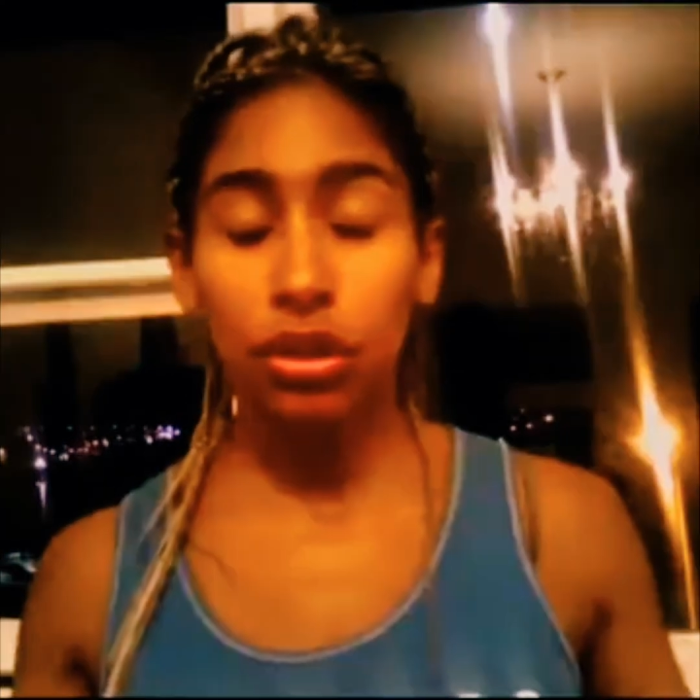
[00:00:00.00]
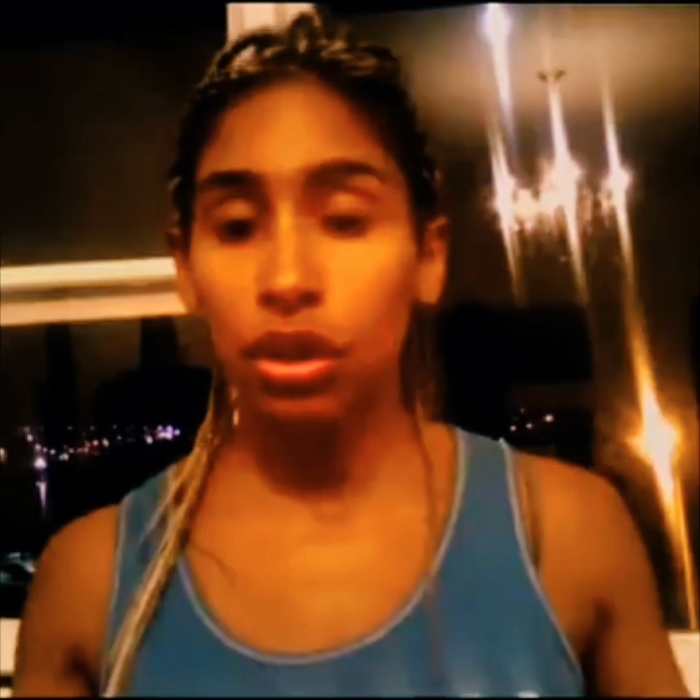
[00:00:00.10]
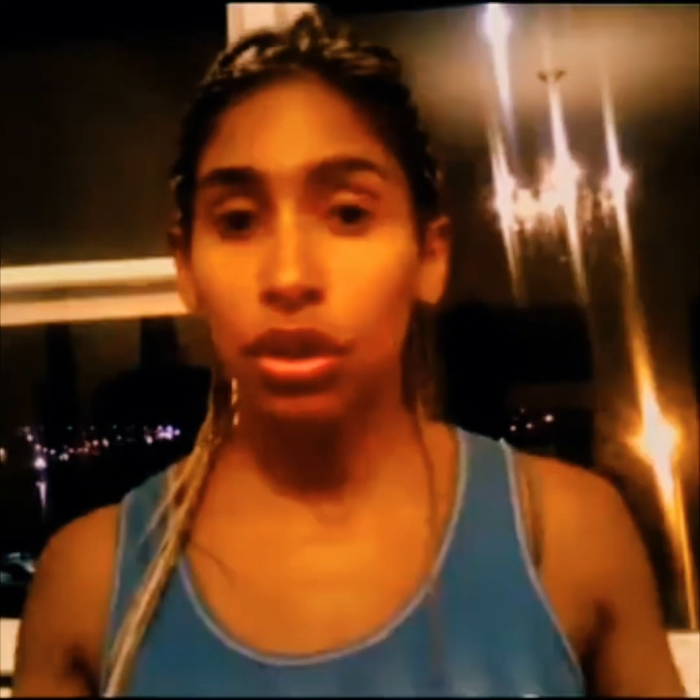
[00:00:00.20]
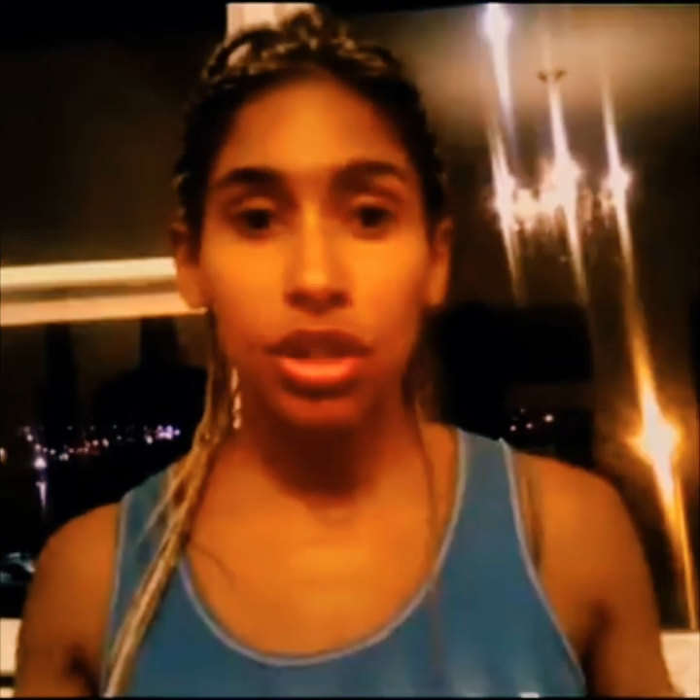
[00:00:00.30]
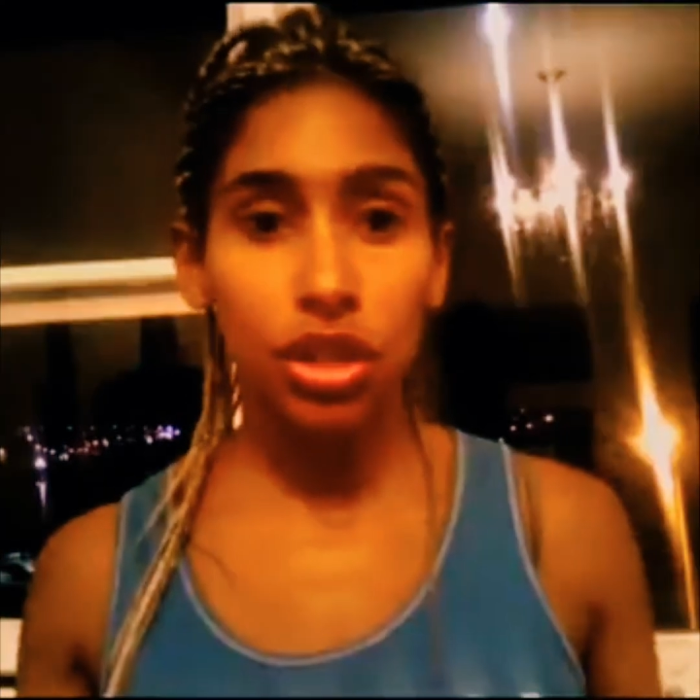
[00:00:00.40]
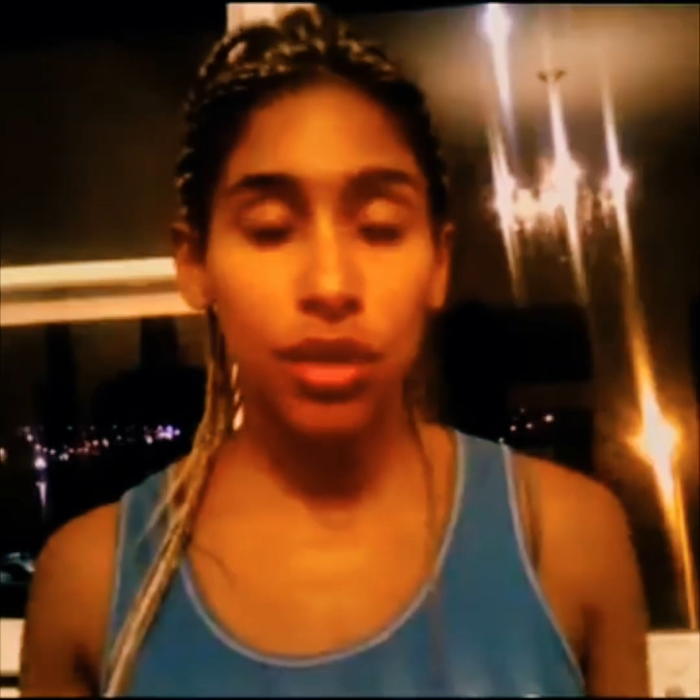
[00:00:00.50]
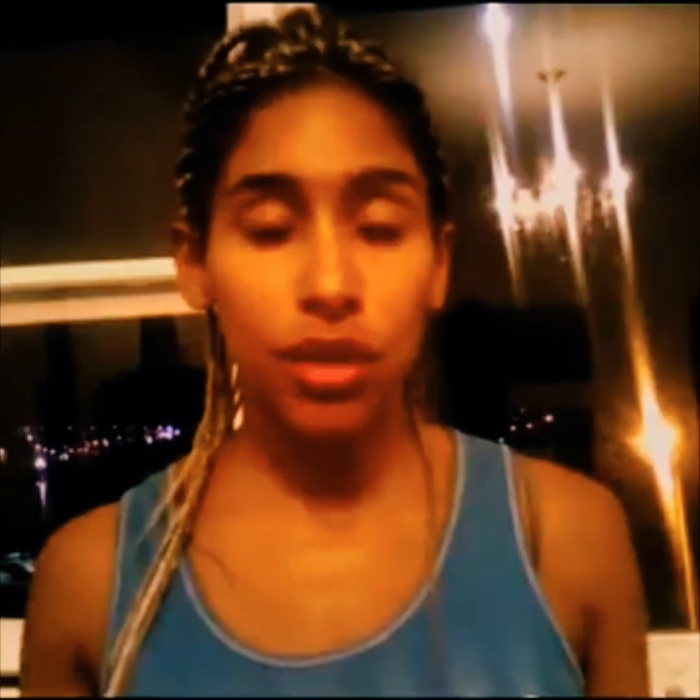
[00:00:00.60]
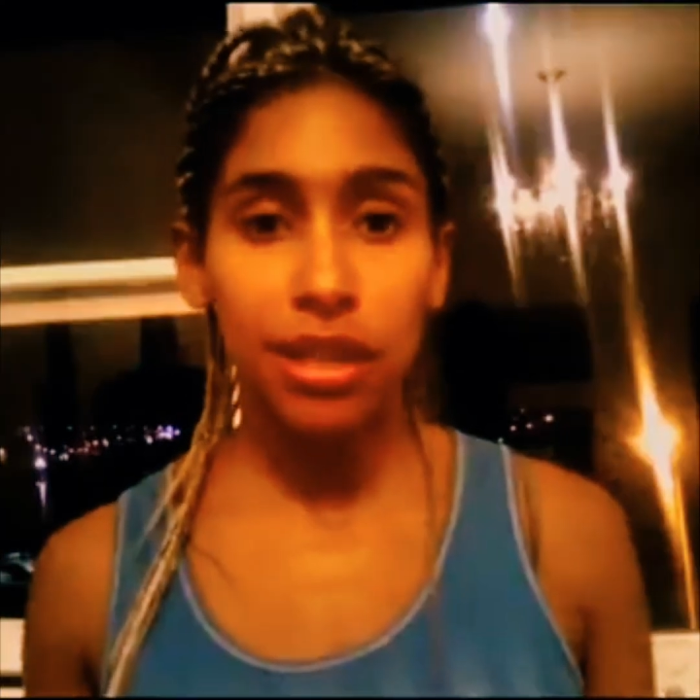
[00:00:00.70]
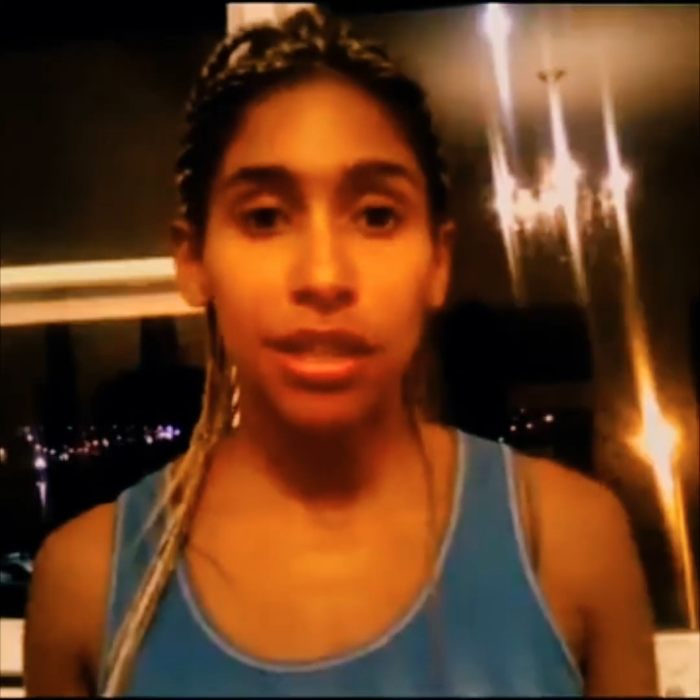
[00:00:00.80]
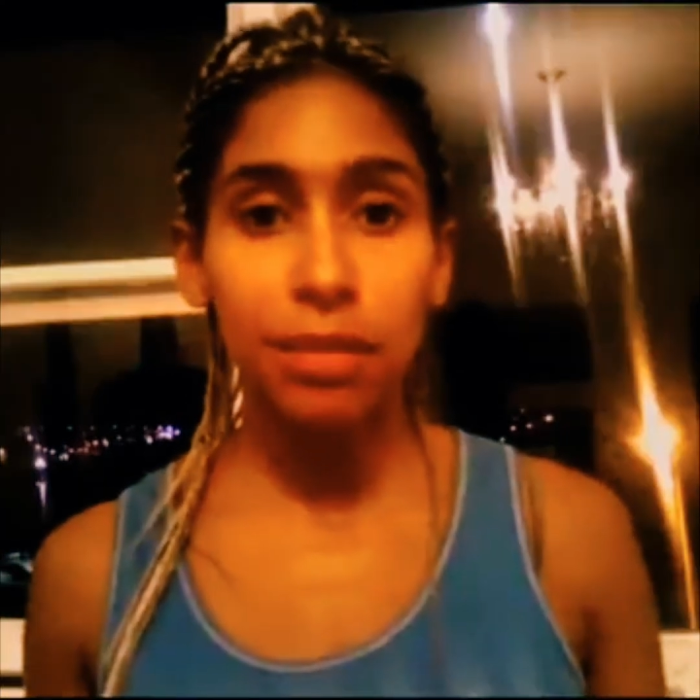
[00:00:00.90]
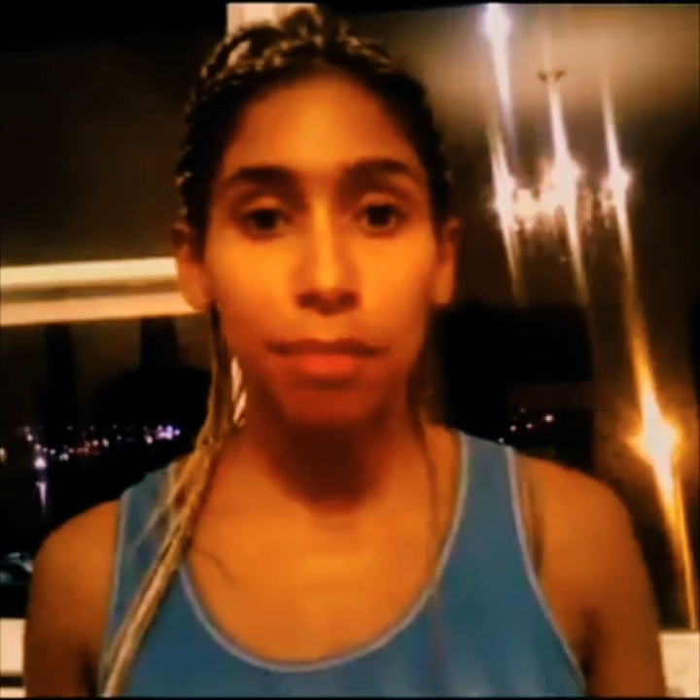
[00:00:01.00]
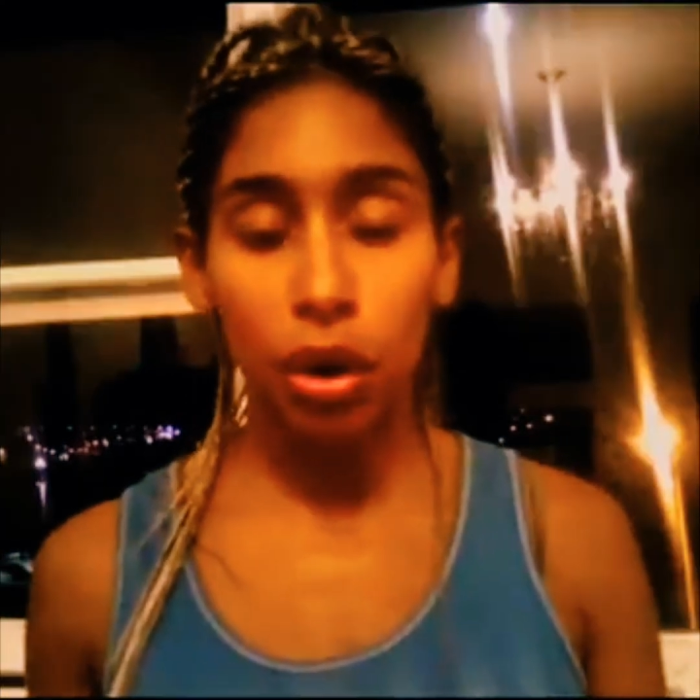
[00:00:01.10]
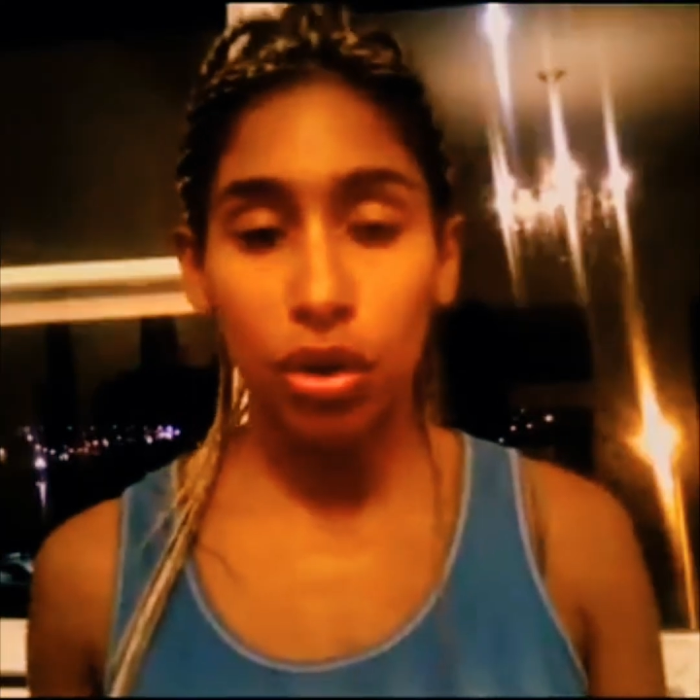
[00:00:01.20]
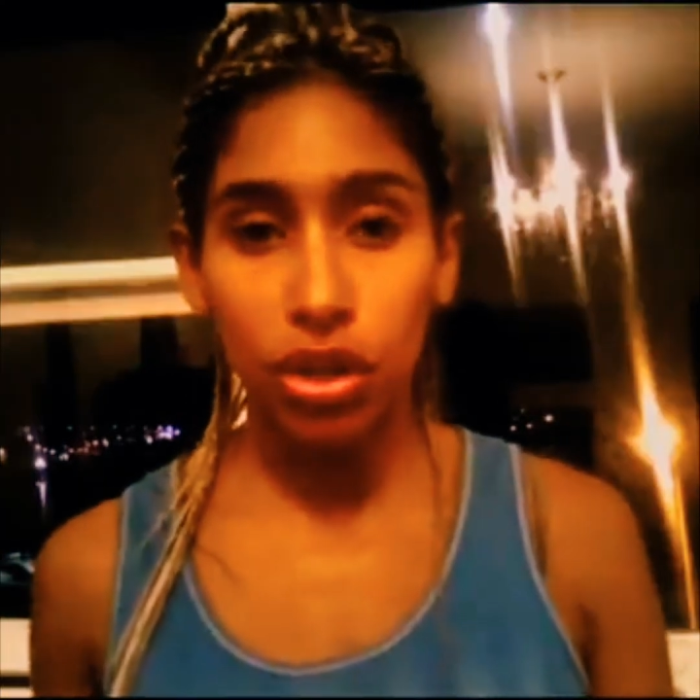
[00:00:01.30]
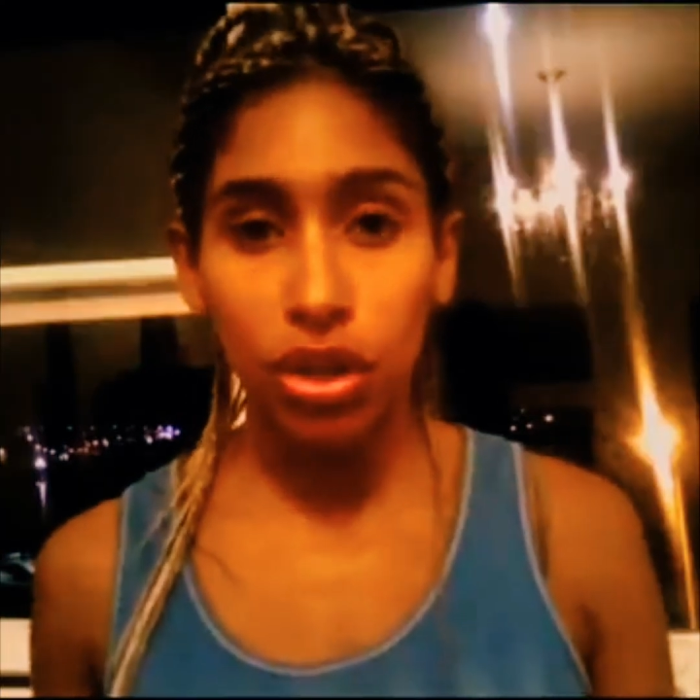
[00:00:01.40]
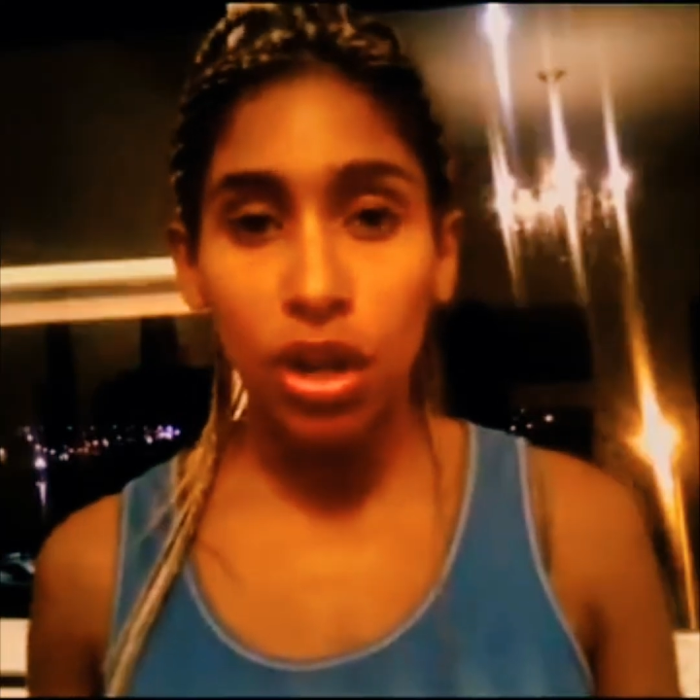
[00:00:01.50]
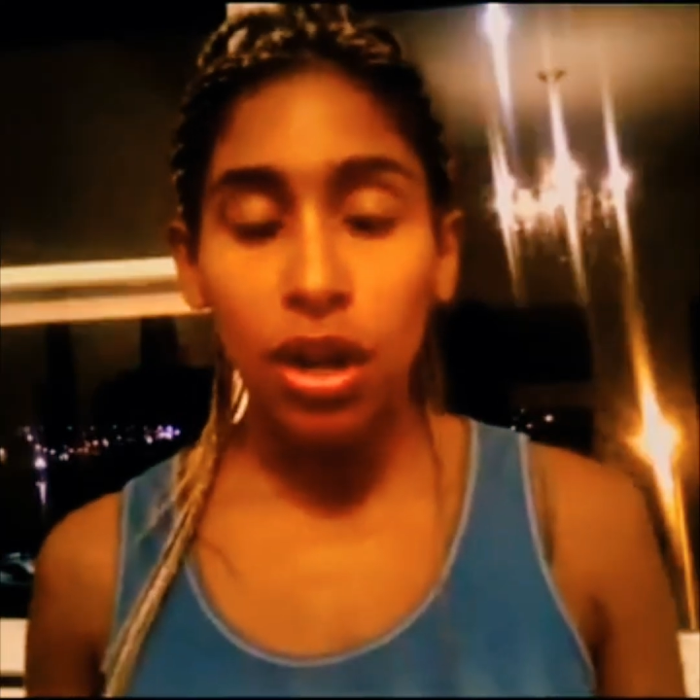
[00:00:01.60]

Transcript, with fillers: concentrated spot.